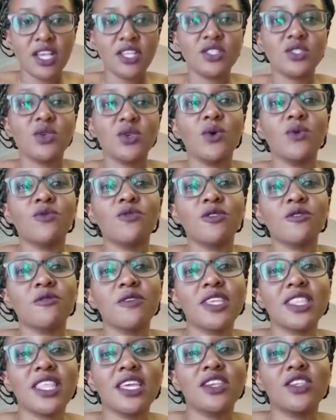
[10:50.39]
So for the
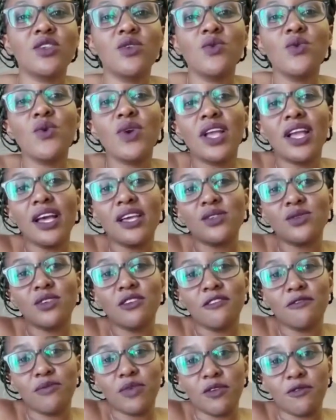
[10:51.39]
fact that you guys
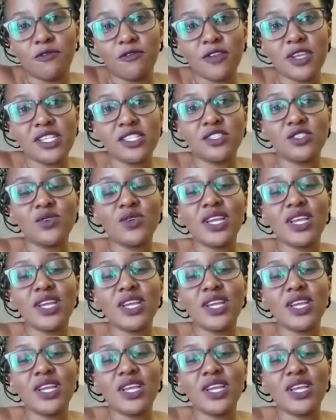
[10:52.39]
have been friends,